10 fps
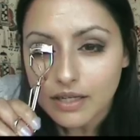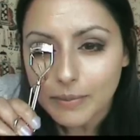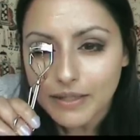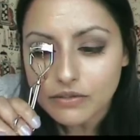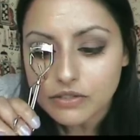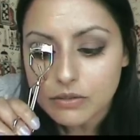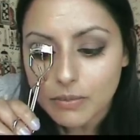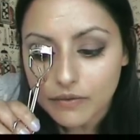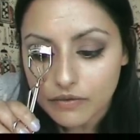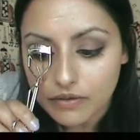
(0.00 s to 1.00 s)
about 2
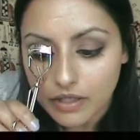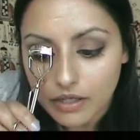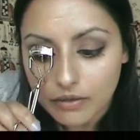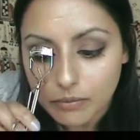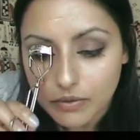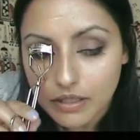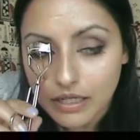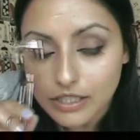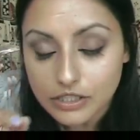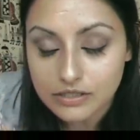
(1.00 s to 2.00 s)
months ago, but the
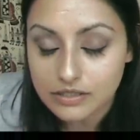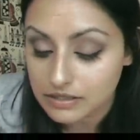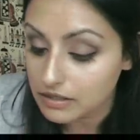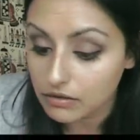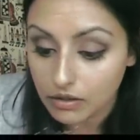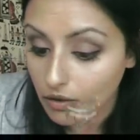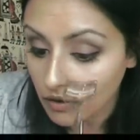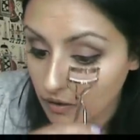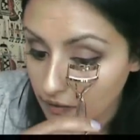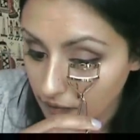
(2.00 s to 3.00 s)
lashes are still
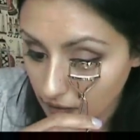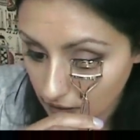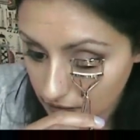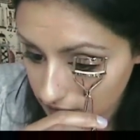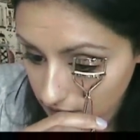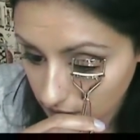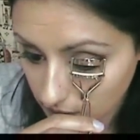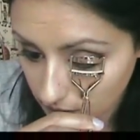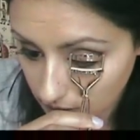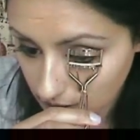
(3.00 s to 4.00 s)
long,
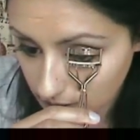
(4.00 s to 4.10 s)
so